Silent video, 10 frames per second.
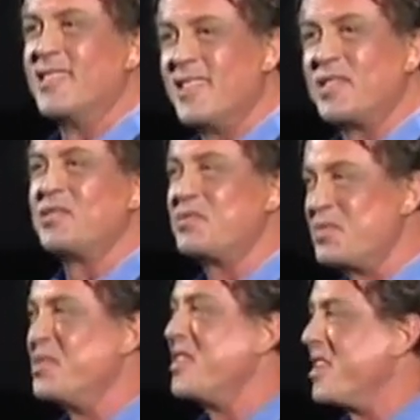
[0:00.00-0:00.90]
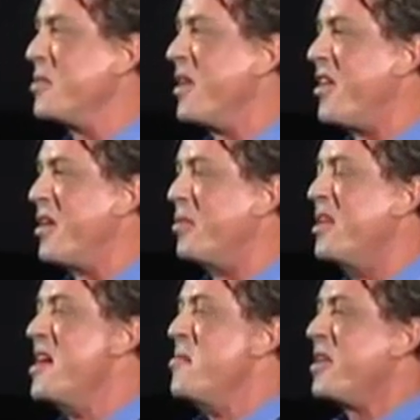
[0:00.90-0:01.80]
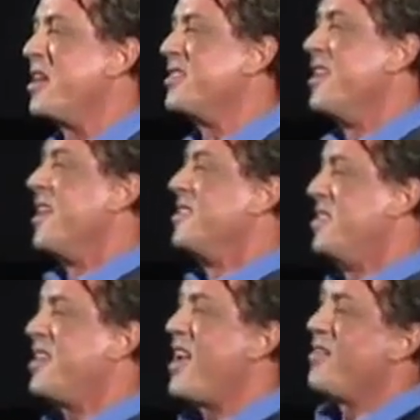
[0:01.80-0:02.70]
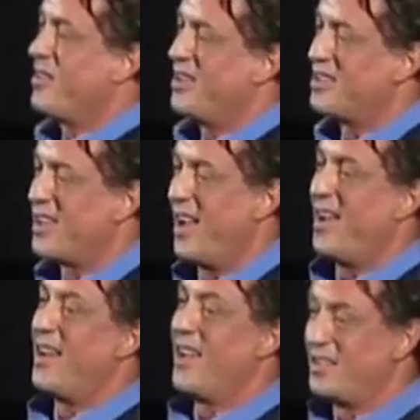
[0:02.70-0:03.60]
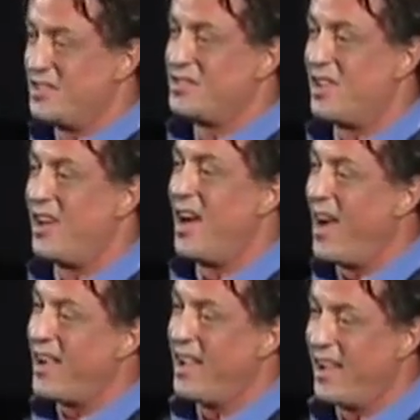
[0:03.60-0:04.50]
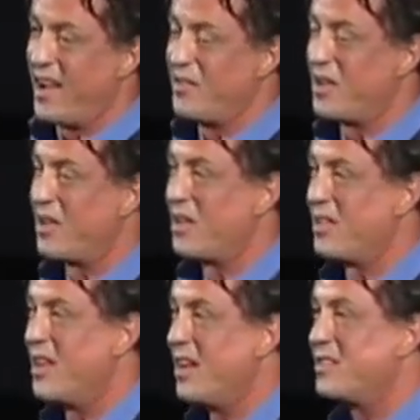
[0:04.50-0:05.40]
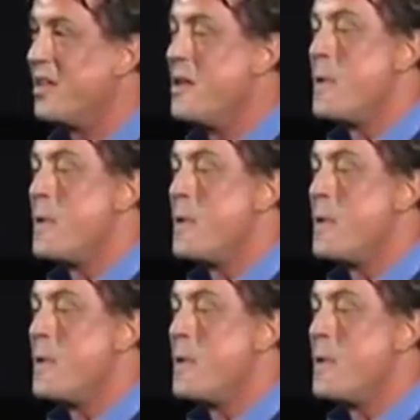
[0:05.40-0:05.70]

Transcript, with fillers: This is truly going to be horrible because she can't really skate. As you saw, I can't. I run along the ice.